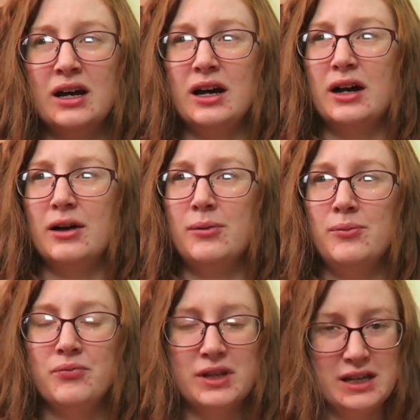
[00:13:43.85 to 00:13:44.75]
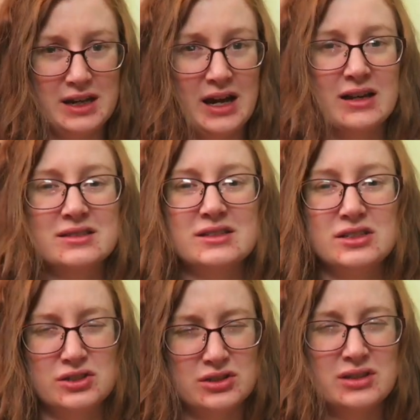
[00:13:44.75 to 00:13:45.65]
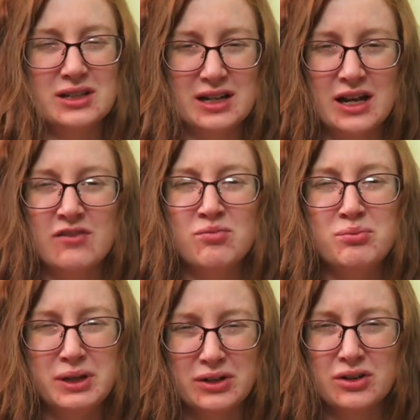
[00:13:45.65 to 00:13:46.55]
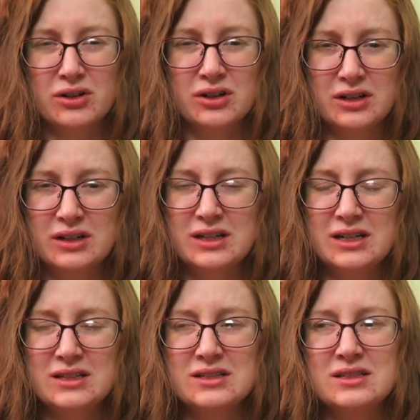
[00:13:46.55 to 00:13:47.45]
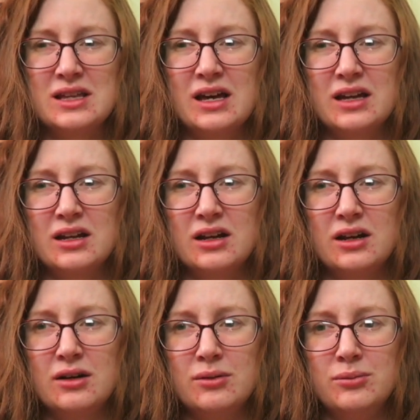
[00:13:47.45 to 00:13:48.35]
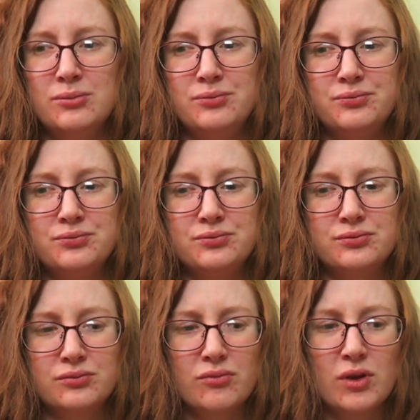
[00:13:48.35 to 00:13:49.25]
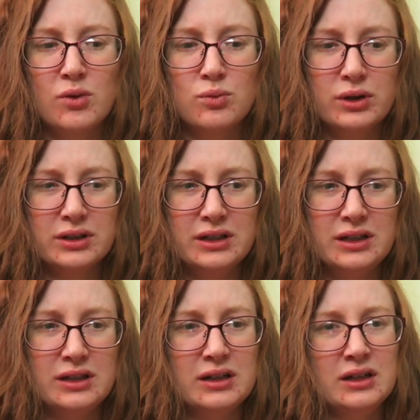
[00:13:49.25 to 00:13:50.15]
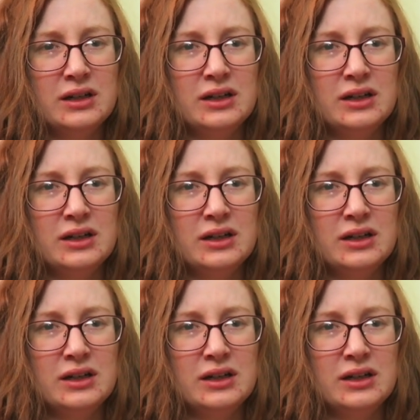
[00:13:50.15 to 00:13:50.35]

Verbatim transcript: Um, it has this the kind of bitterness that um, really